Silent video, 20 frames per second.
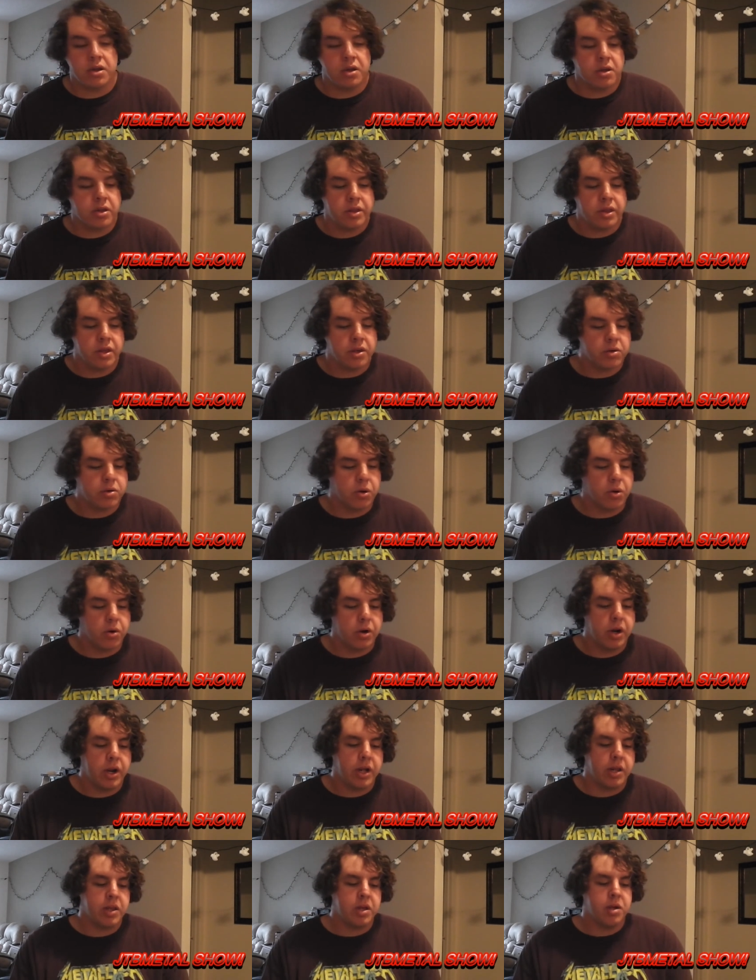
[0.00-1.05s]
Do you think
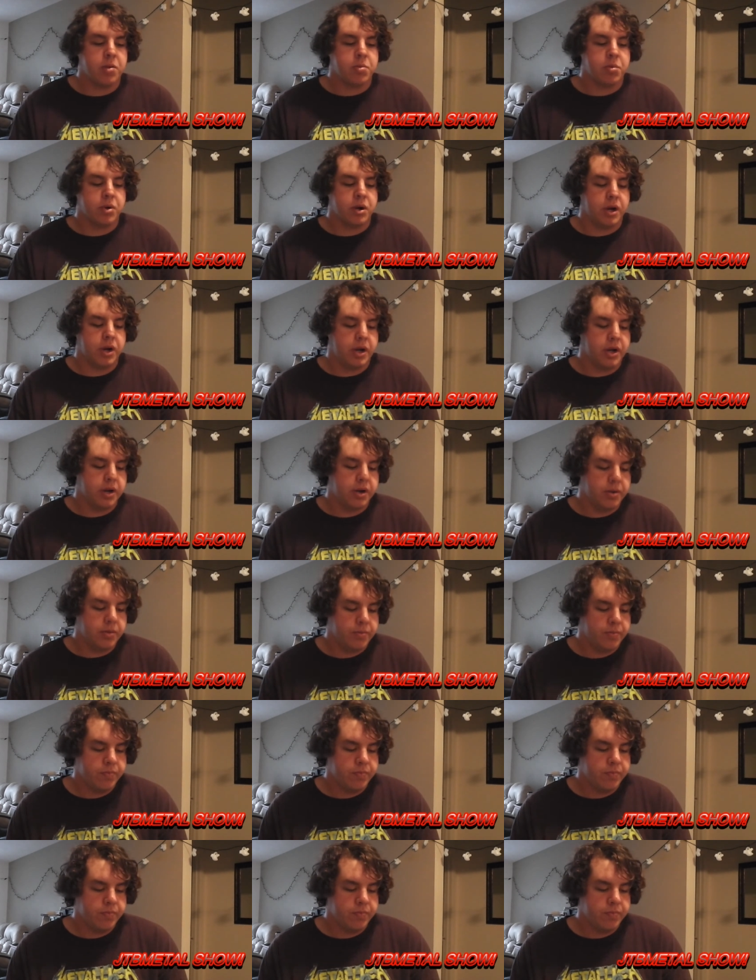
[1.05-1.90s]
Corey had the upper hand?